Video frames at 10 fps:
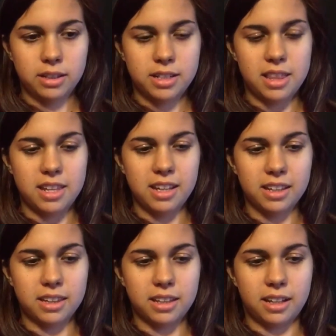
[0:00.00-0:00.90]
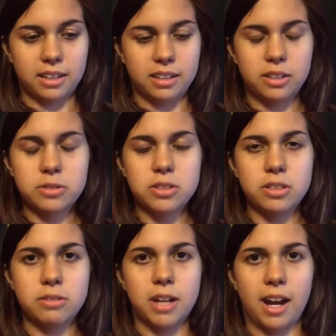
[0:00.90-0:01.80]
To think that those
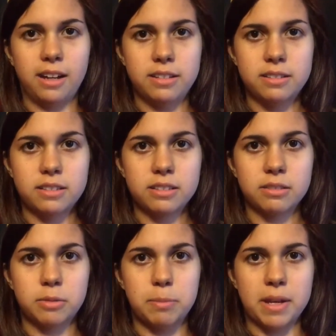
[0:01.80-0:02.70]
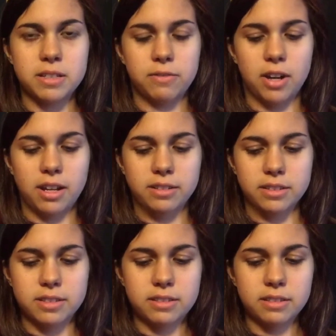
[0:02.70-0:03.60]
two guys were best
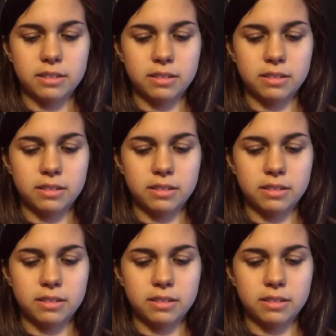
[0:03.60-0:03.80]
friends.